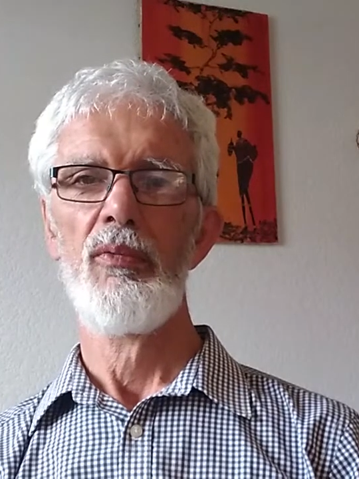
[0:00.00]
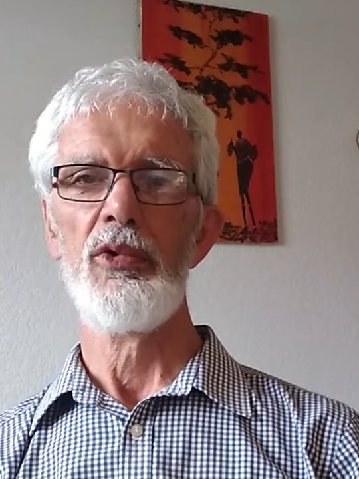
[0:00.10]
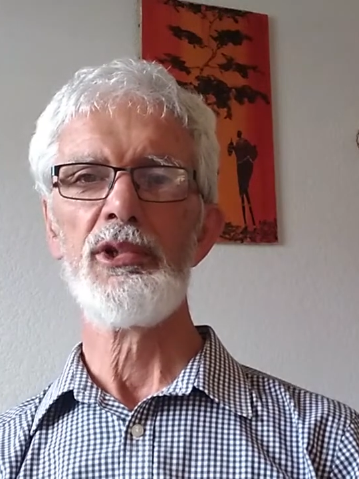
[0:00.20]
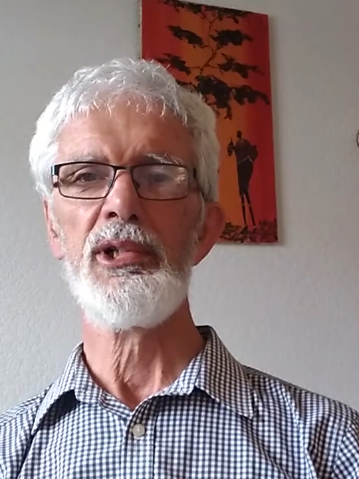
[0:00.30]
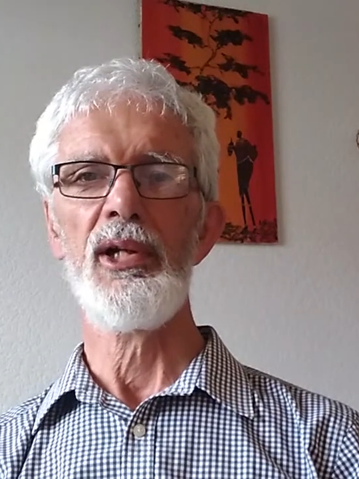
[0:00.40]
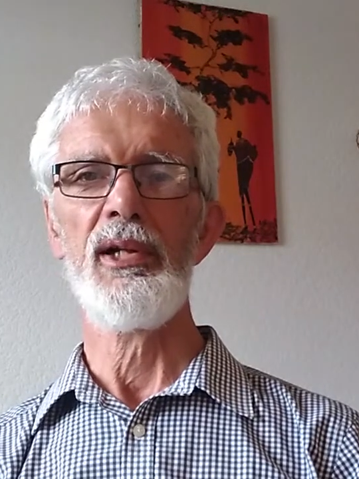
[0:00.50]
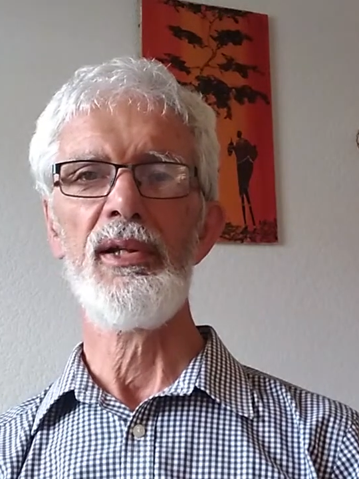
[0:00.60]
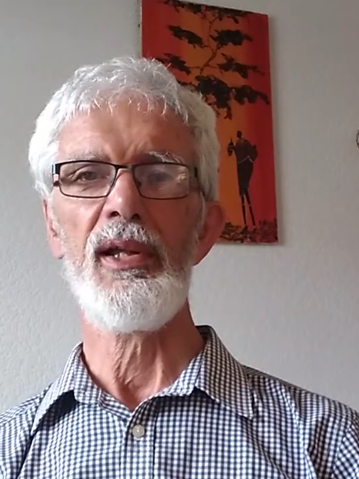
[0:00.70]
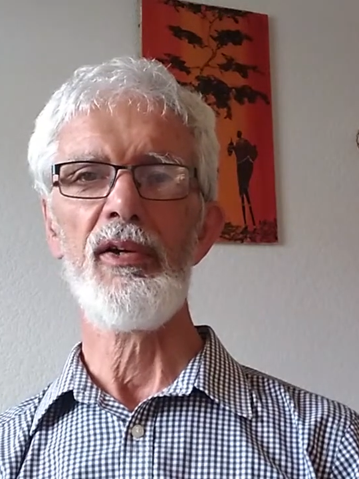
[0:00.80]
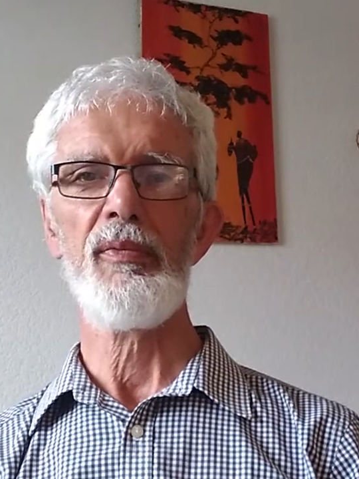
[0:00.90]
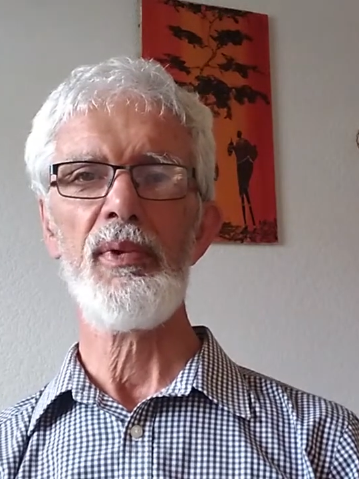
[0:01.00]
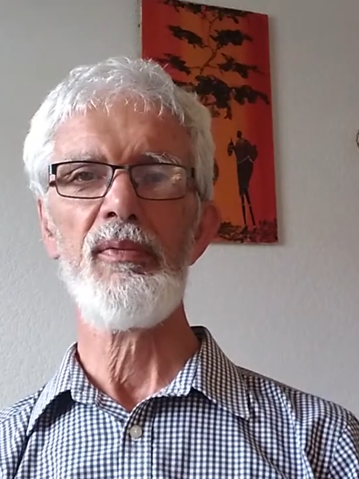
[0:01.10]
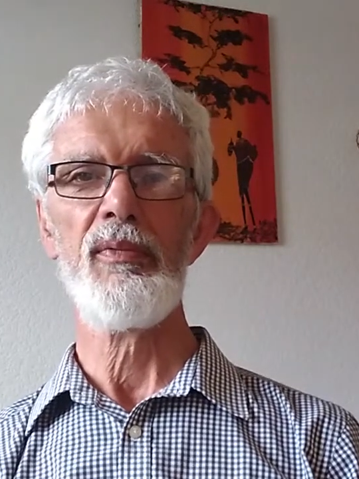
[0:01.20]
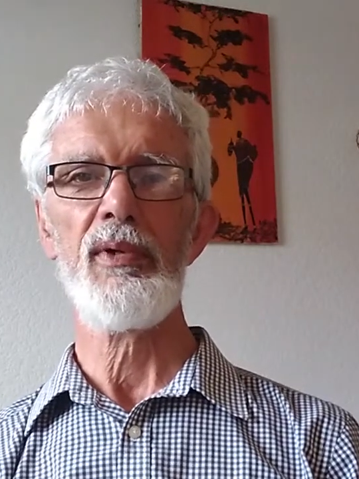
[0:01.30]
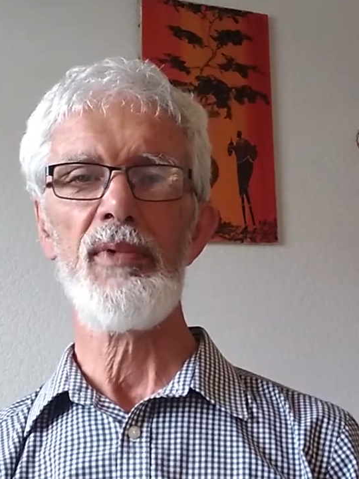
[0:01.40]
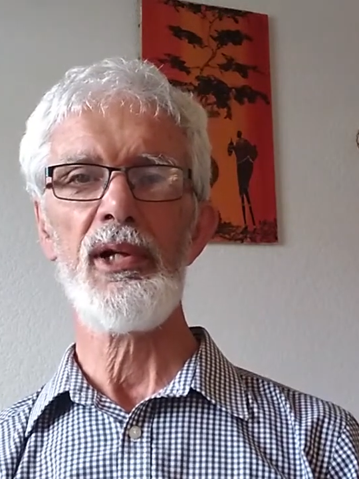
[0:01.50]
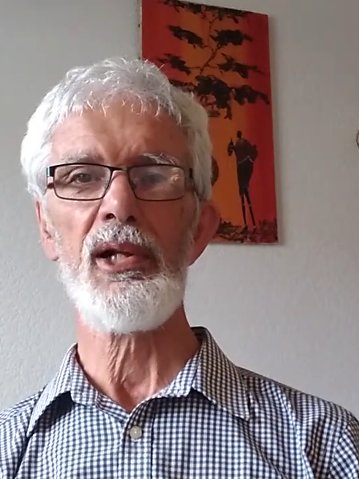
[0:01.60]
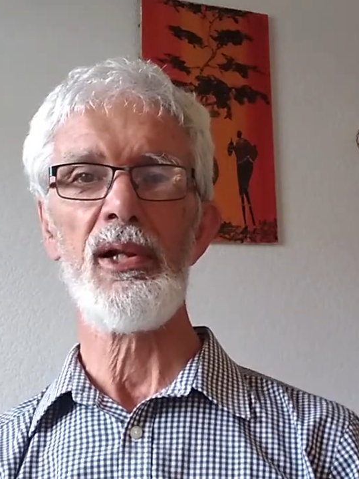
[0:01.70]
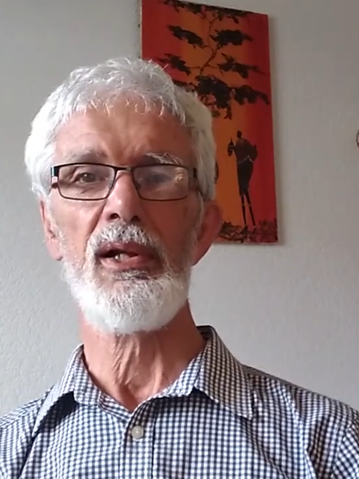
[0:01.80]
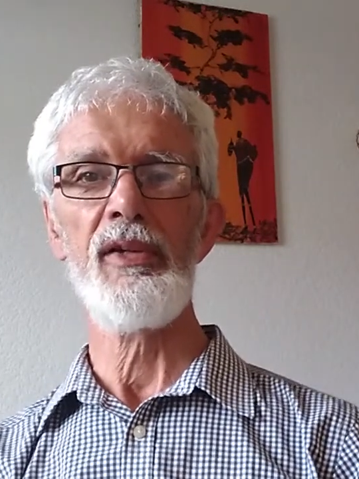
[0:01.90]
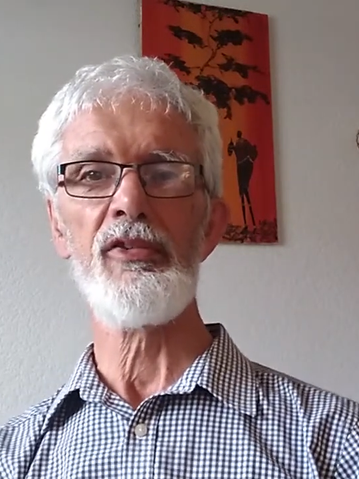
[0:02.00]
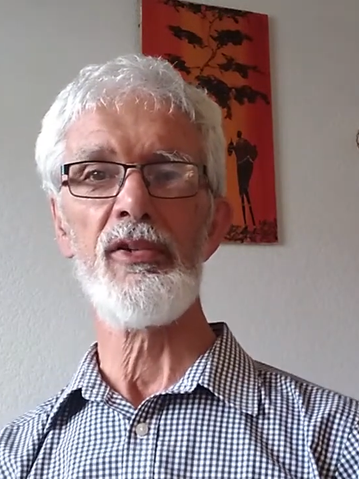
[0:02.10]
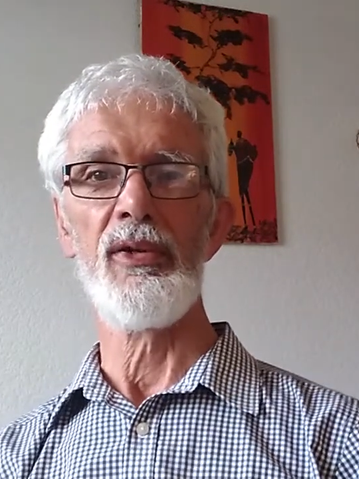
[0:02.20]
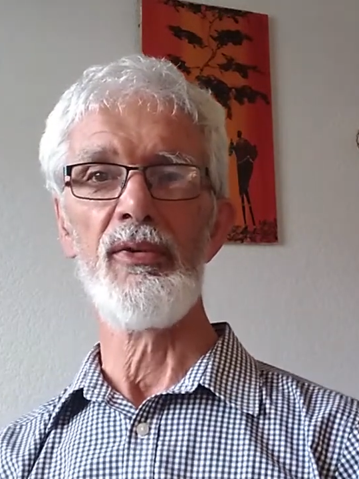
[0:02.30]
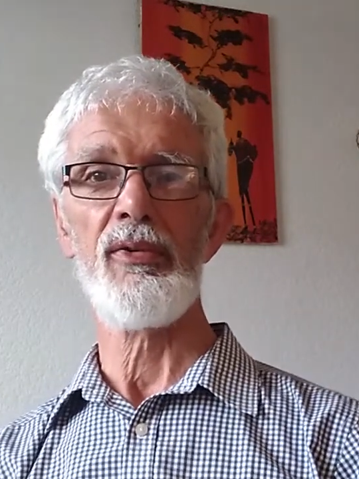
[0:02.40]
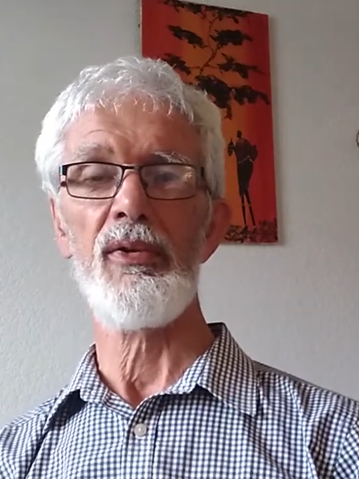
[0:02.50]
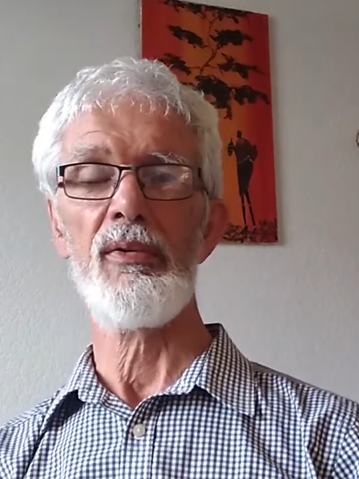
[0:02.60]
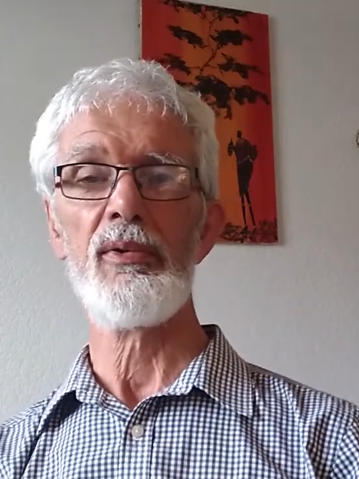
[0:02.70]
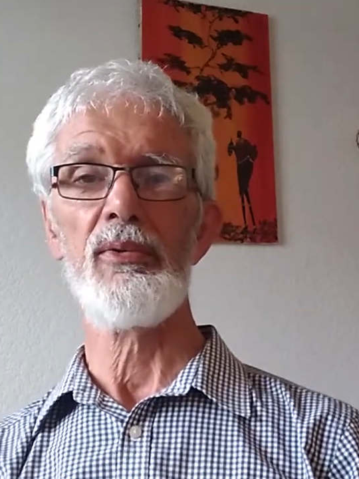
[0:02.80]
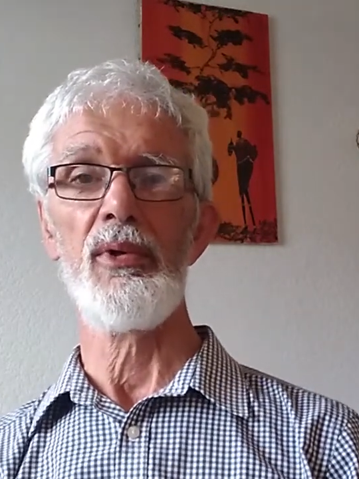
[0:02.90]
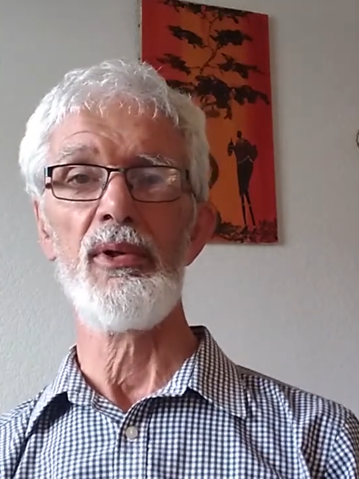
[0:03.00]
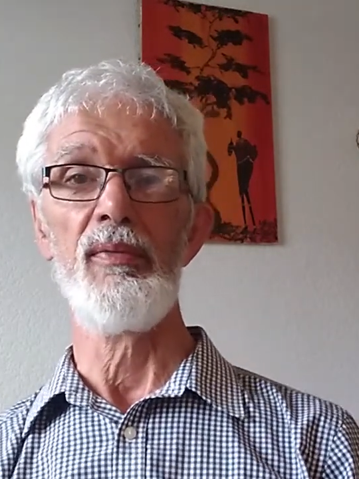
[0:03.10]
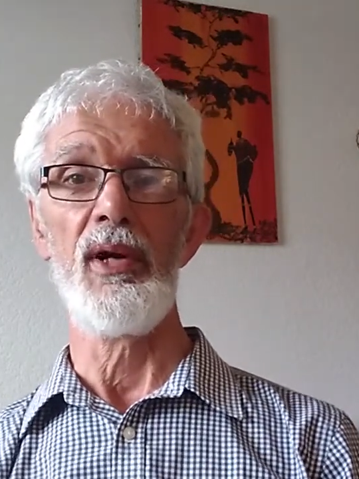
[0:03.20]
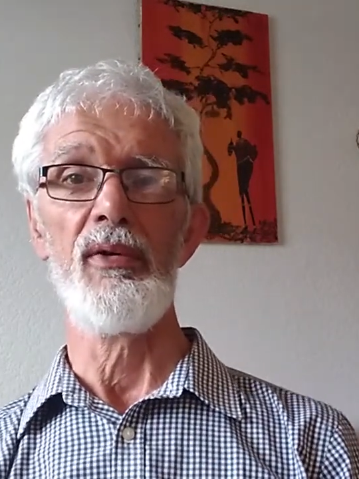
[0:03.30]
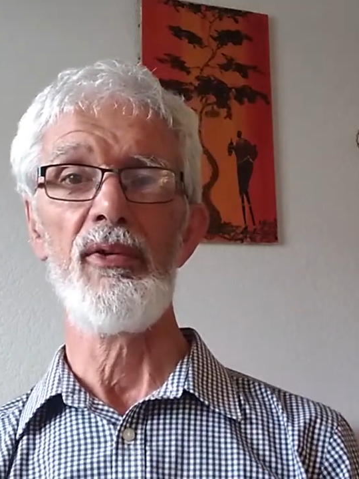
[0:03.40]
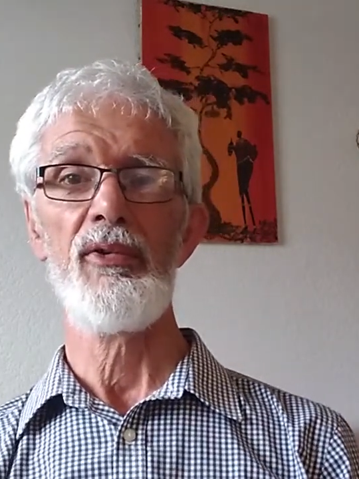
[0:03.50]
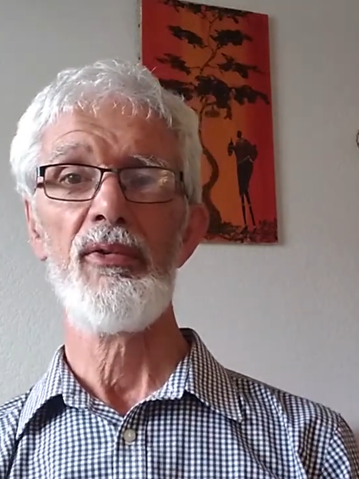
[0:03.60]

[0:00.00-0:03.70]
Fortunately, there's been very little incidence of coronavirus,